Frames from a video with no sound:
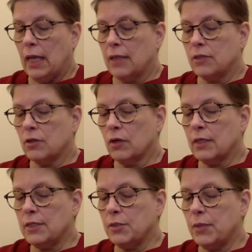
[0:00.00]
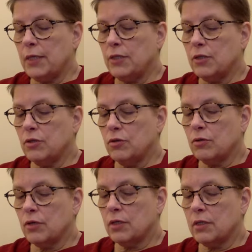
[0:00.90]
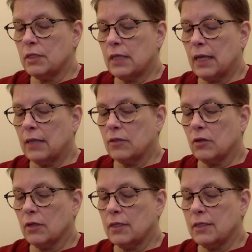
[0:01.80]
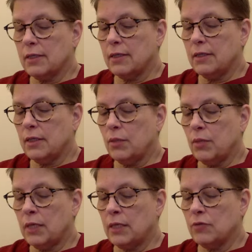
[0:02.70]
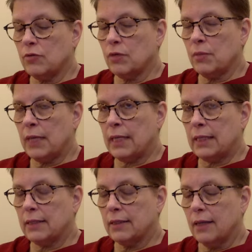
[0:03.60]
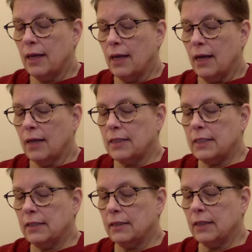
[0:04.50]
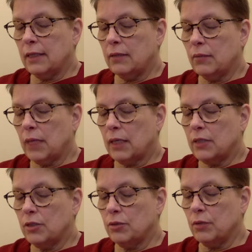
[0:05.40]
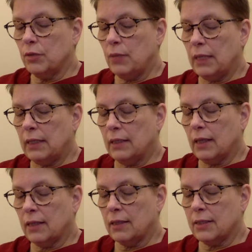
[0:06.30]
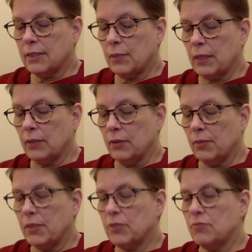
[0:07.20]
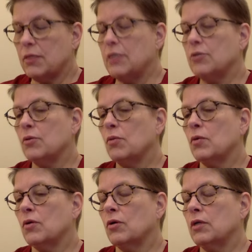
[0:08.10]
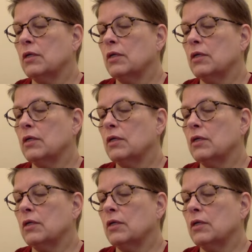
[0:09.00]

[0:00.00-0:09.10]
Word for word: As long as space endures, as long as sentient beings remain, until then, may I too remain and dispel the miseries of the world,